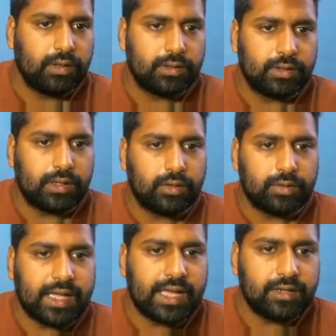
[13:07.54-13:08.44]
now
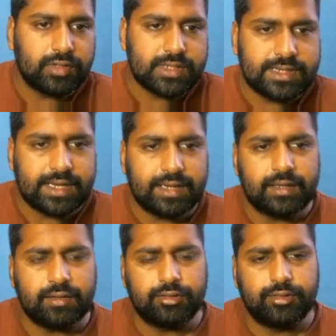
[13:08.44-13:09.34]
tan inverse
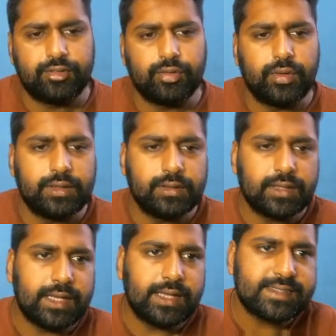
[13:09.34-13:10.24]
negative. So in the
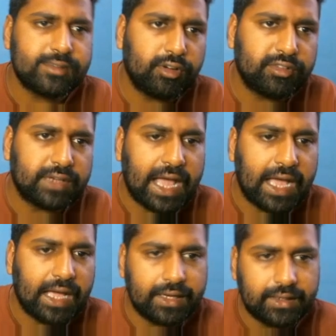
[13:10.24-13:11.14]
case of
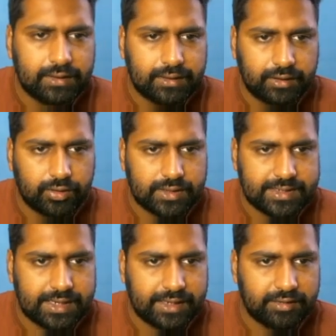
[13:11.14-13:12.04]
tan
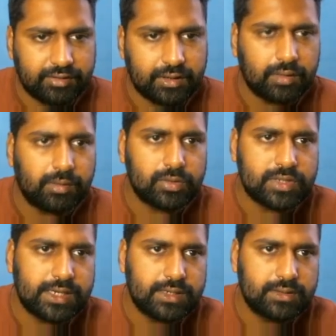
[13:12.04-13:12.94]
inverse, negative can come
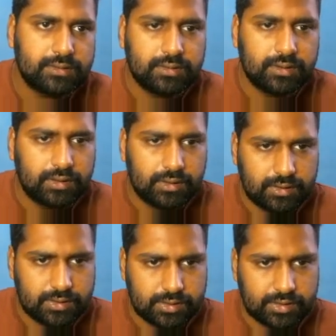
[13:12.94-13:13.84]
outside,
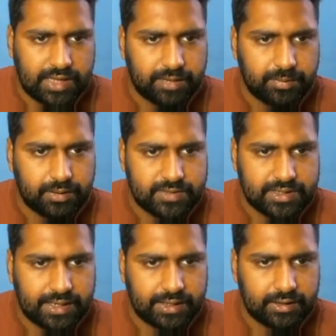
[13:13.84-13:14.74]
so that becomes
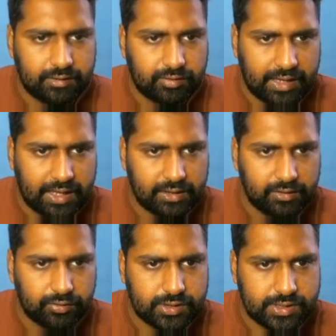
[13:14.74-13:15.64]
negative tan
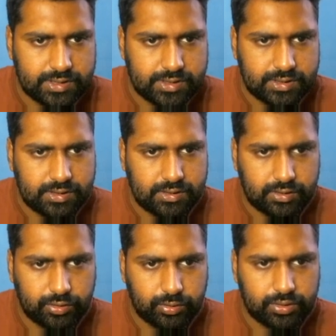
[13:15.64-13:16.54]
inverse
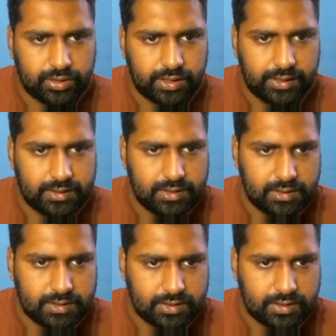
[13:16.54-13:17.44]
root 3.
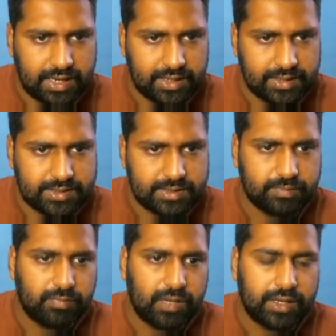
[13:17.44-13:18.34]
So that is
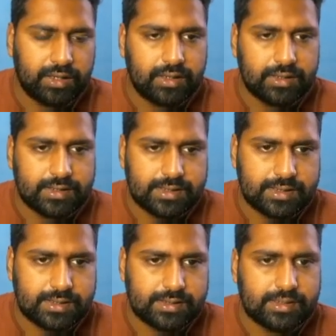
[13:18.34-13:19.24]

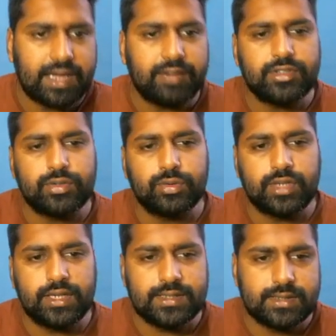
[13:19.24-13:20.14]
minus tan inverse root
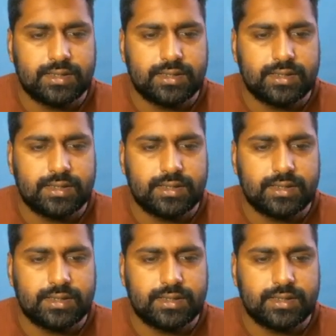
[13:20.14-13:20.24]
3 is